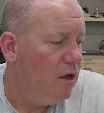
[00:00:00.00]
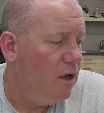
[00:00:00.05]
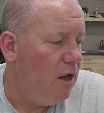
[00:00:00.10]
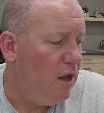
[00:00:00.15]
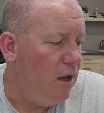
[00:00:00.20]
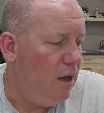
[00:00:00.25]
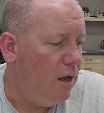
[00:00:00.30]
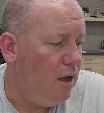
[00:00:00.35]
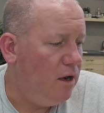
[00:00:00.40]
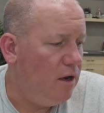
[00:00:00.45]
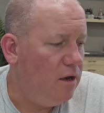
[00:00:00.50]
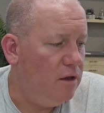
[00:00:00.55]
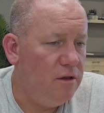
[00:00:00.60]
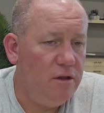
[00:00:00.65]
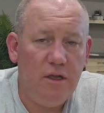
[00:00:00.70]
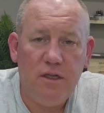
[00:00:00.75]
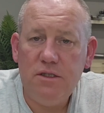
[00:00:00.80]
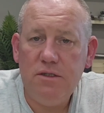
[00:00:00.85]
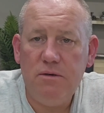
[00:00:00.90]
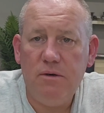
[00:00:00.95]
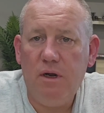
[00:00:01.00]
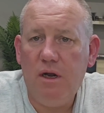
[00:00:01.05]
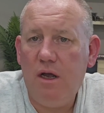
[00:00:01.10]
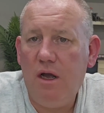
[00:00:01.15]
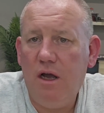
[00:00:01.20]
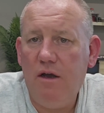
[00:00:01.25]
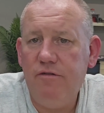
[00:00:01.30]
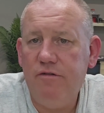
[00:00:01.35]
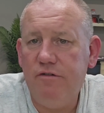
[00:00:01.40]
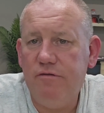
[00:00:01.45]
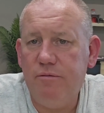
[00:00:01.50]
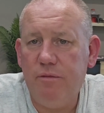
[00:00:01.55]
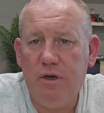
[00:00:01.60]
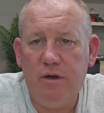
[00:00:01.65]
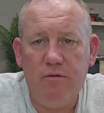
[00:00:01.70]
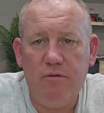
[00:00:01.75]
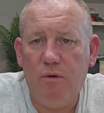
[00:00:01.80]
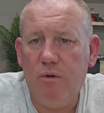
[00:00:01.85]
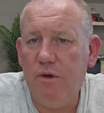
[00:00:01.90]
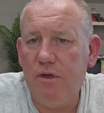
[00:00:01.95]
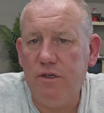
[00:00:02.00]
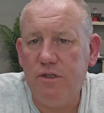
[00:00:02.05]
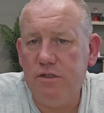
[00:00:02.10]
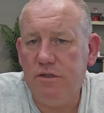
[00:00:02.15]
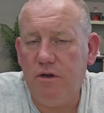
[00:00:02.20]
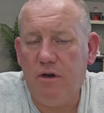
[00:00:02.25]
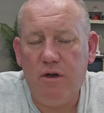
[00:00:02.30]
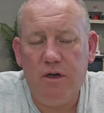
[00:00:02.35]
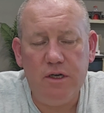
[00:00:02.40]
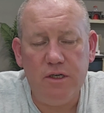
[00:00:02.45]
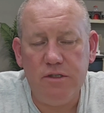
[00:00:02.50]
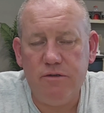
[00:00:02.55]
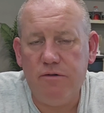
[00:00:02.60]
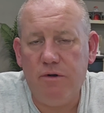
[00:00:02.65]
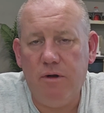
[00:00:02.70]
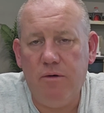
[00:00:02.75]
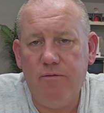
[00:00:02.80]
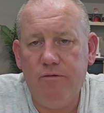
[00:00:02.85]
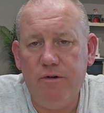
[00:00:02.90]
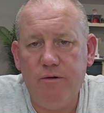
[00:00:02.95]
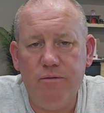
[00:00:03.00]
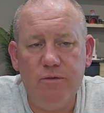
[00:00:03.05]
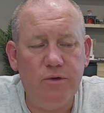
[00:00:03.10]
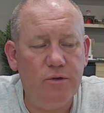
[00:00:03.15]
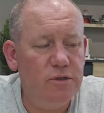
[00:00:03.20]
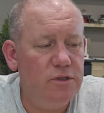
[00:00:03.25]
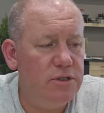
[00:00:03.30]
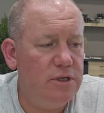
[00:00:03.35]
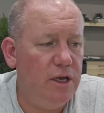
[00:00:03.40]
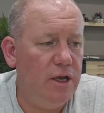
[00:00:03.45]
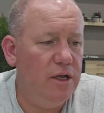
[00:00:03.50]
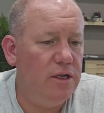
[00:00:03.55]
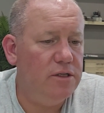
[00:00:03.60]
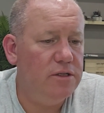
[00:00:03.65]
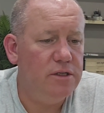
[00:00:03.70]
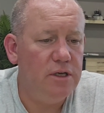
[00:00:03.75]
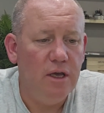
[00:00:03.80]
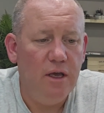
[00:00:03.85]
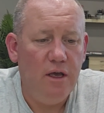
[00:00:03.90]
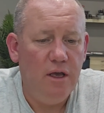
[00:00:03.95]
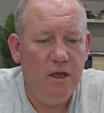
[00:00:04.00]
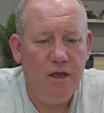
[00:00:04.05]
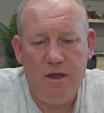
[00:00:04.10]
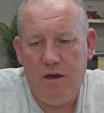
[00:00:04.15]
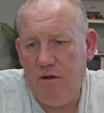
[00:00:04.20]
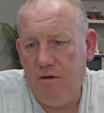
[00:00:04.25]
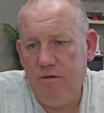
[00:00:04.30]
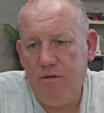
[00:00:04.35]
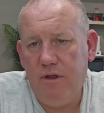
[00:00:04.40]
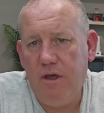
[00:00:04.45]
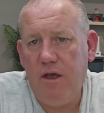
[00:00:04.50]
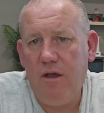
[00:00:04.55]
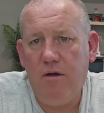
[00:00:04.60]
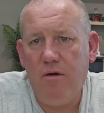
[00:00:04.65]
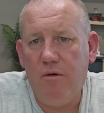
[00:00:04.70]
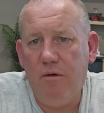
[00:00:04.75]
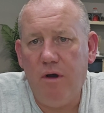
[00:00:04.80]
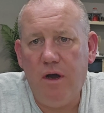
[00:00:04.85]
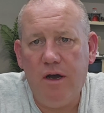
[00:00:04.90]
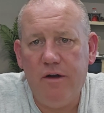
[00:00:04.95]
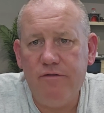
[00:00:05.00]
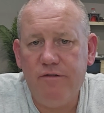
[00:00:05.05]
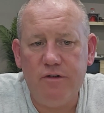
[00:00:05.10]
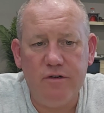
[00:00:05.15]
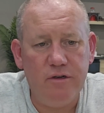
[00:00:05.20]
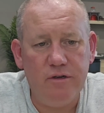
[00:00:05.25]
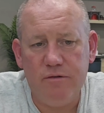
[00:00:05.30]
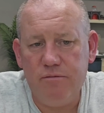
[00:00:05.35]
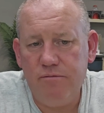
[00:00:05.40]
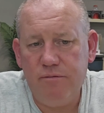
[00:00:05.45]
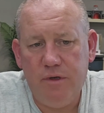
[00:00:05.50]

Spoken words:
And that's where half of my rolling stock is from those sales. They go after